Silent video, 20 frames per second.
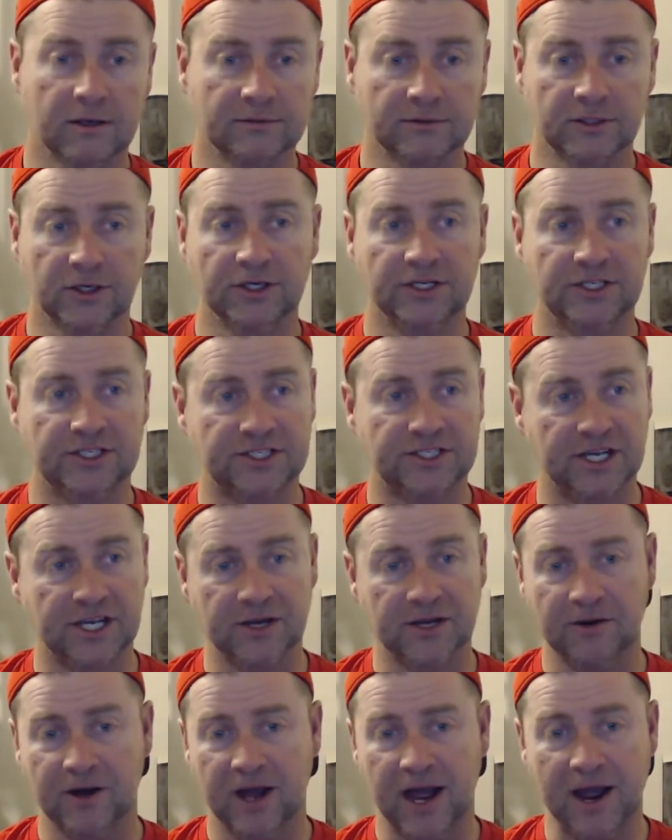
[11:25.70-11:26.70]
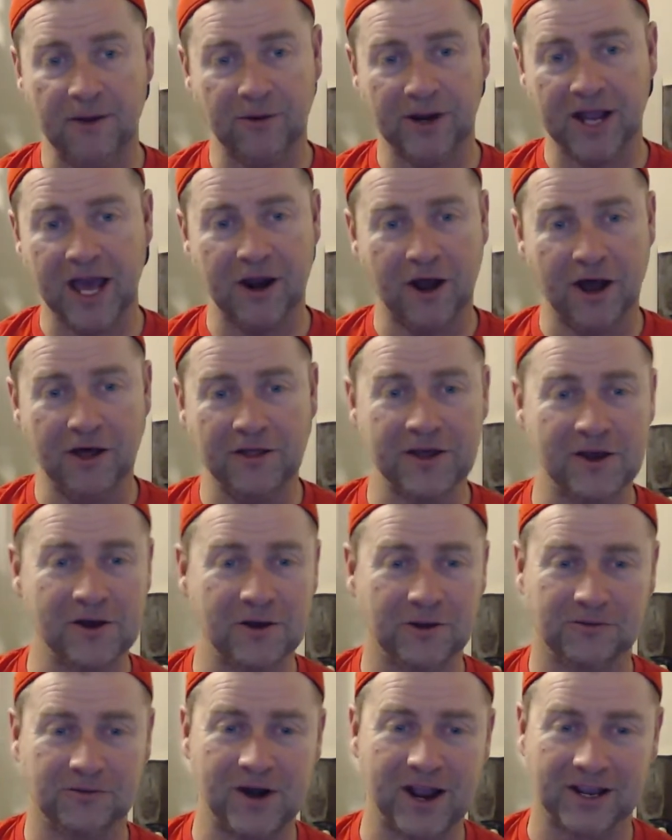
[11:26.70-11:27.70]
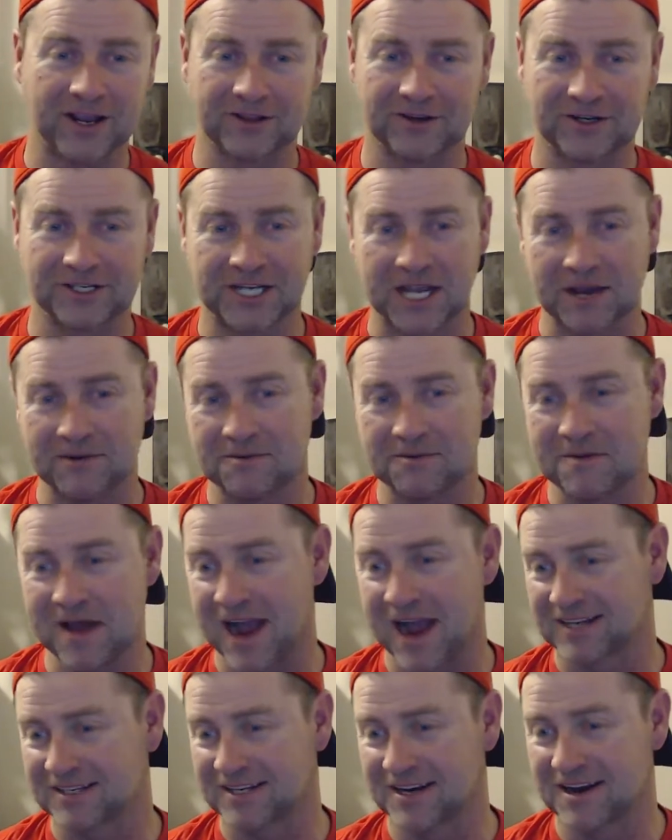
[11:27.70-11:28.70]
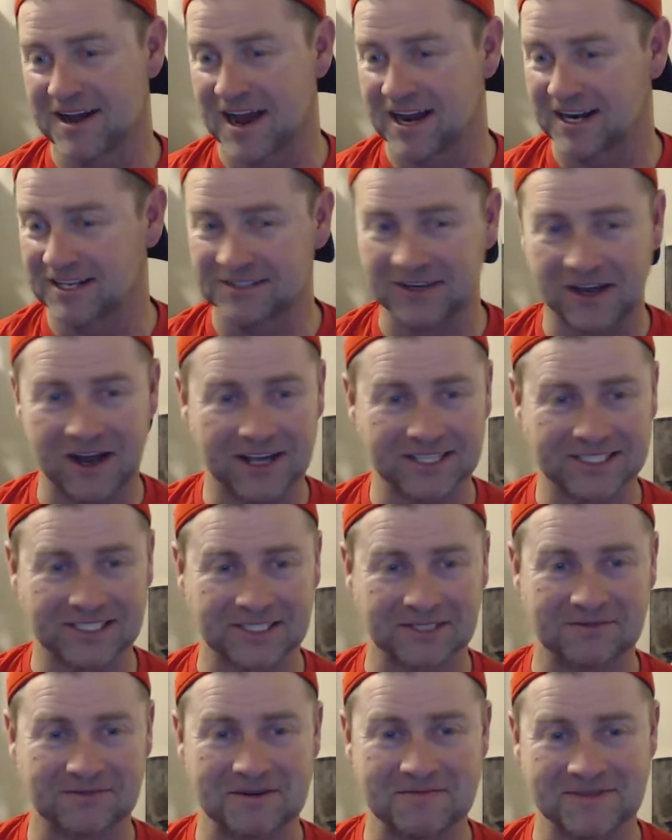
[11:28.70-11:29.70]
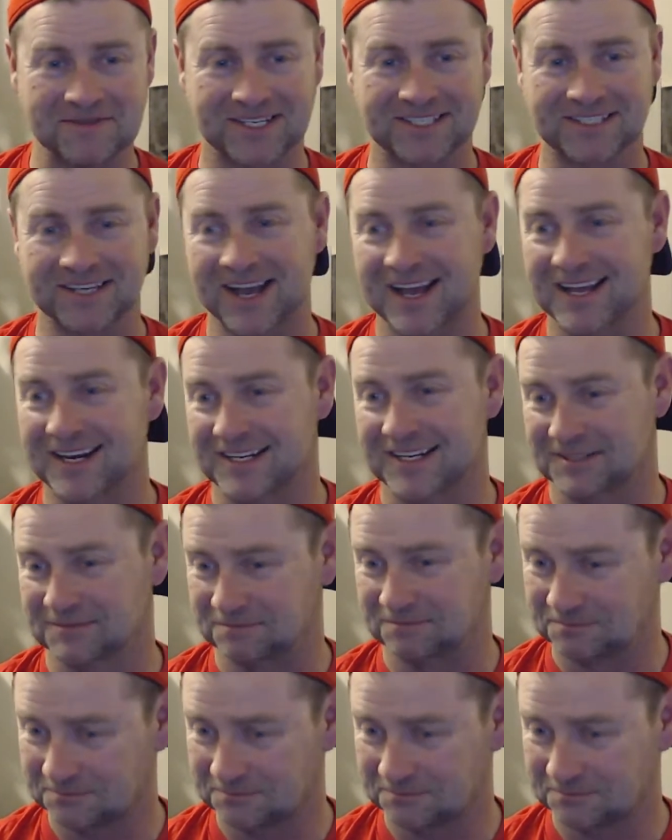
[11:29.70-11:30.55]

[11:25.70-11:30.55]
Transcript: Good to see you. We got all the old regulars coming back tonight. It's awesome. I'm excited.